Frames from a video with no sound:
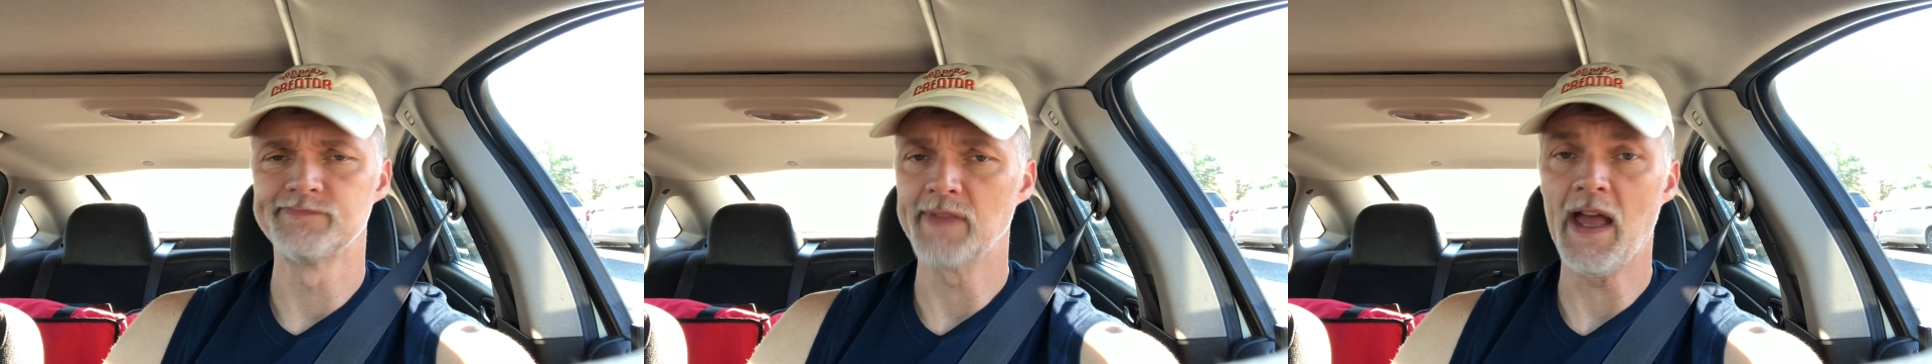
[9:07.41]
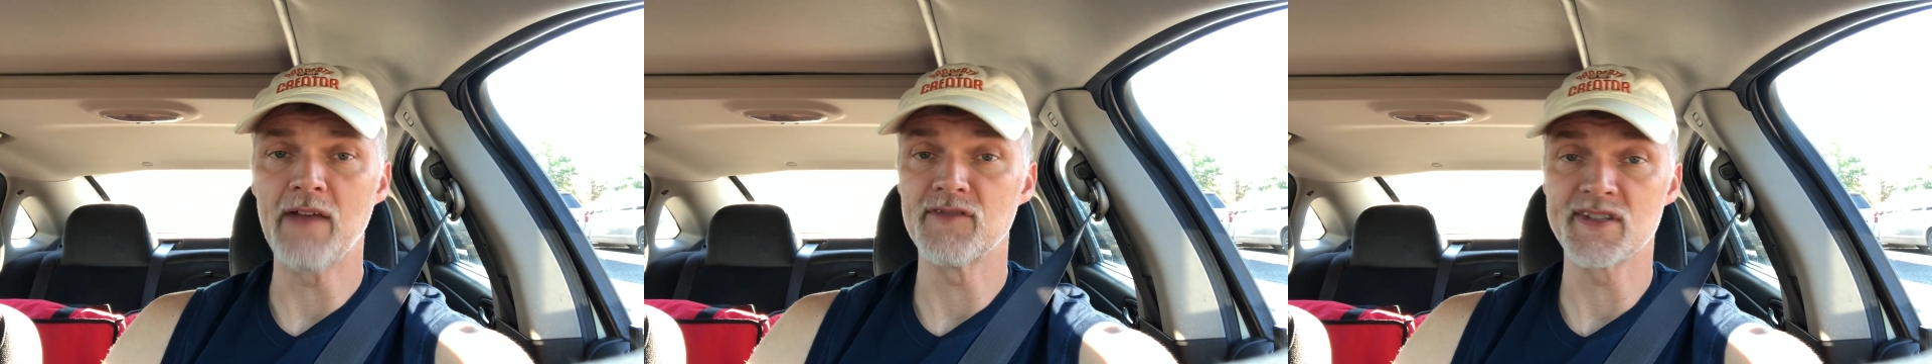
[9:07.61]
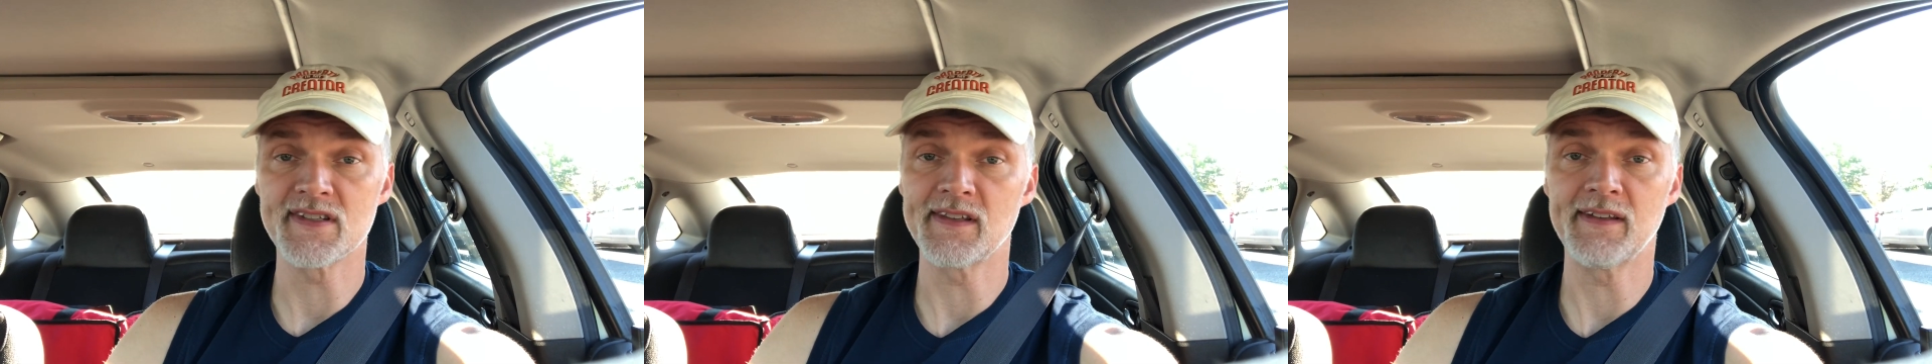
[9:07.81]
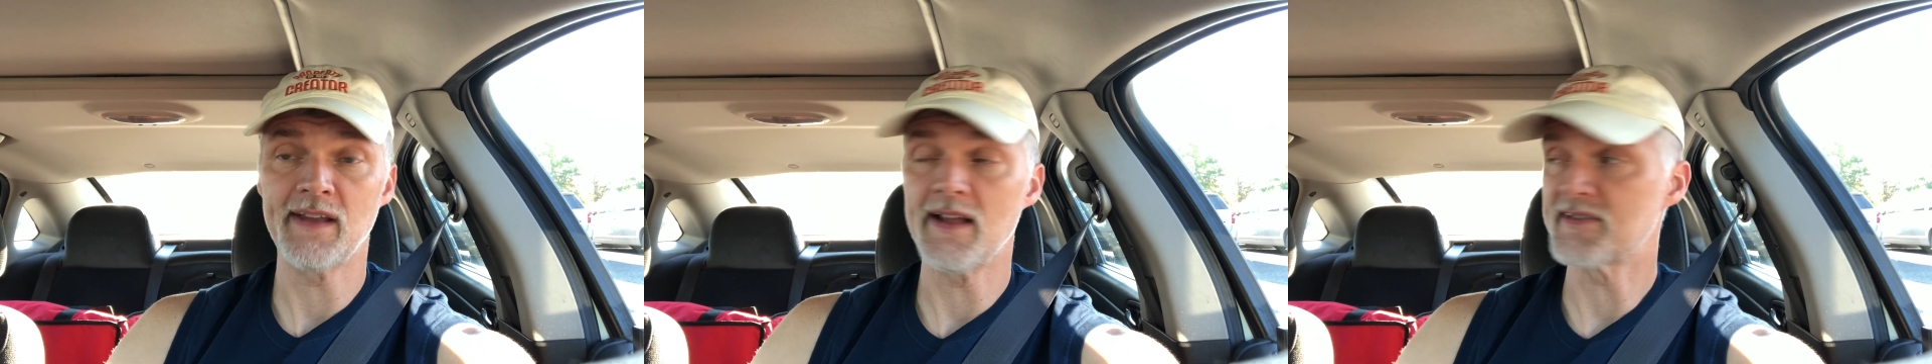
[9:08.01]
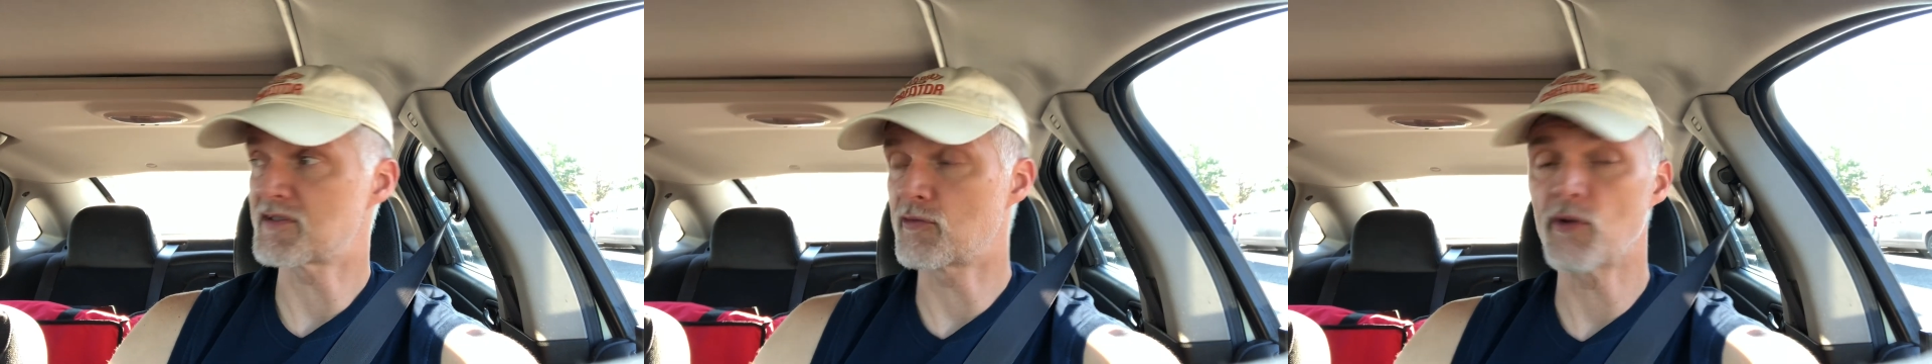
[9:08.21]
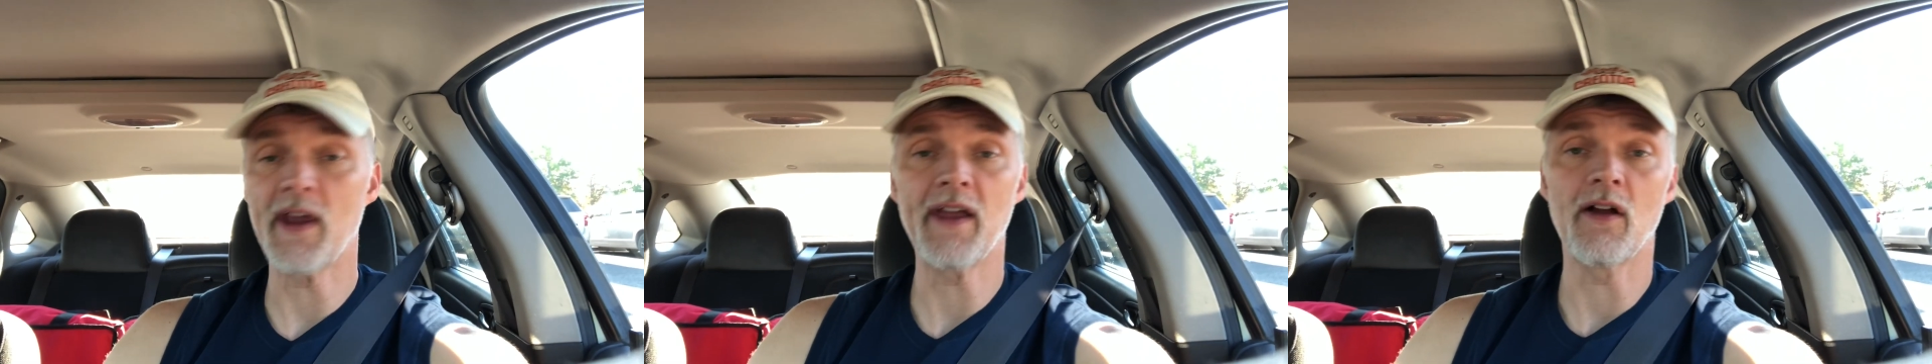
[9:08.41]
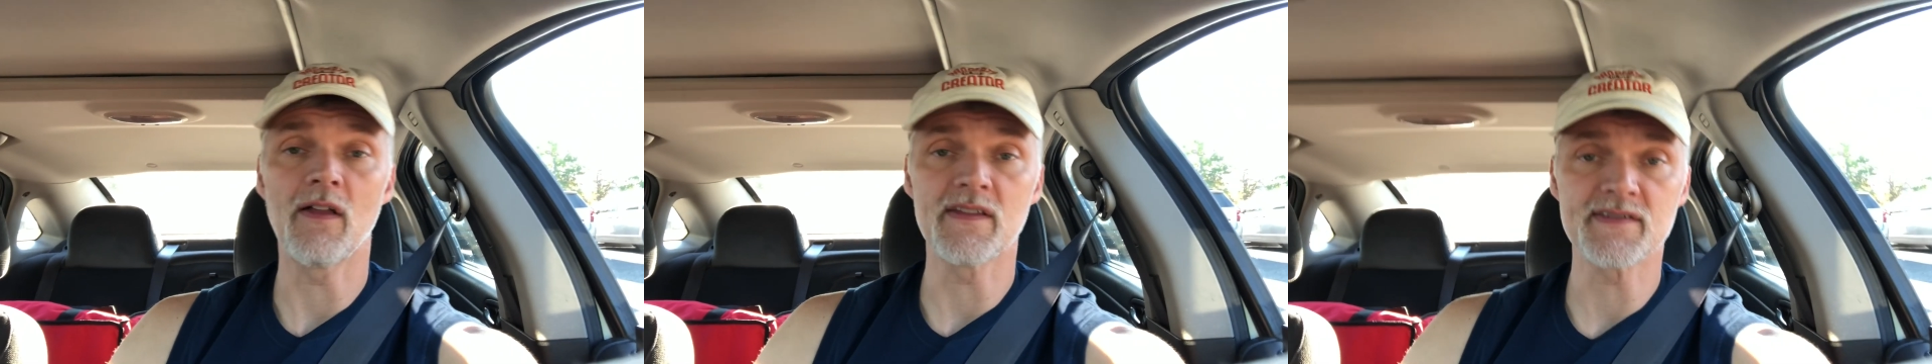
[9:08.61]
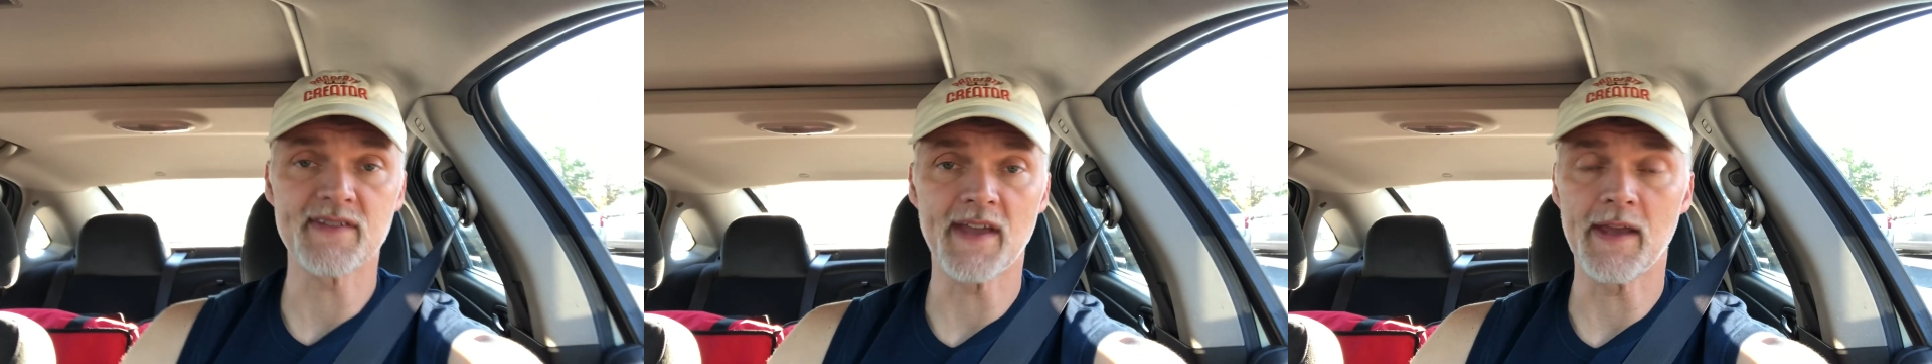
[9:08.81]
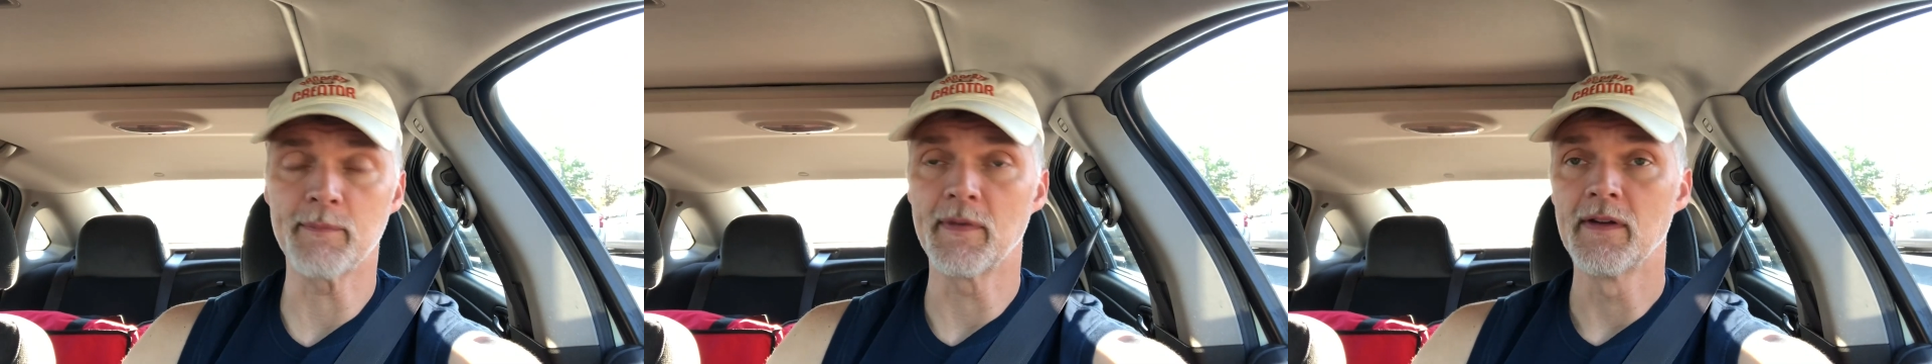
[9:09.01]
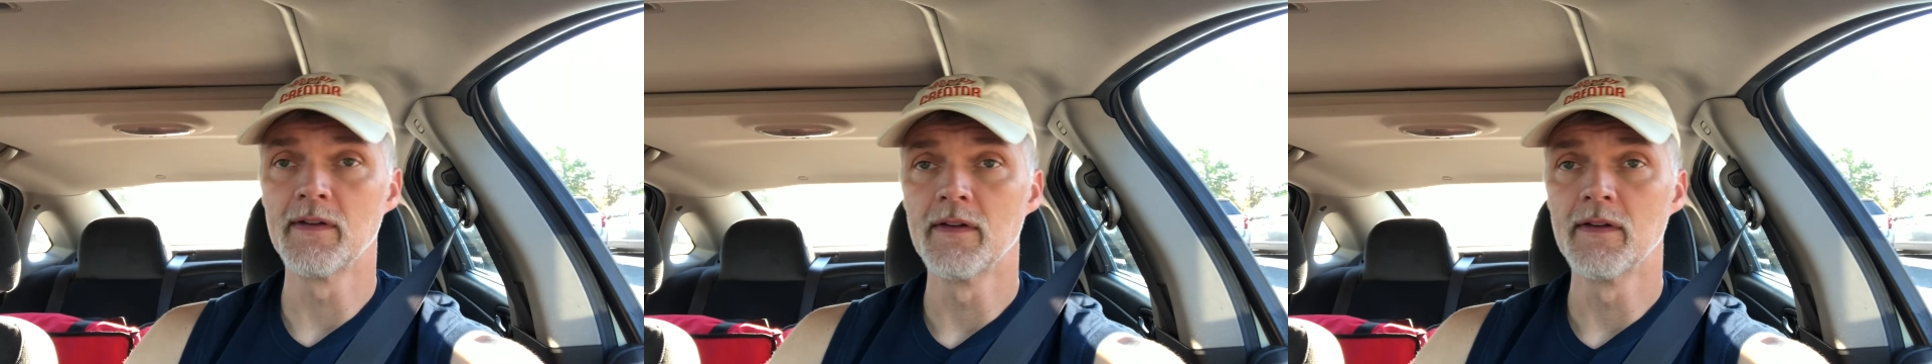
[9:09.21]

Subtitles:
Obviously now it's gray all the time.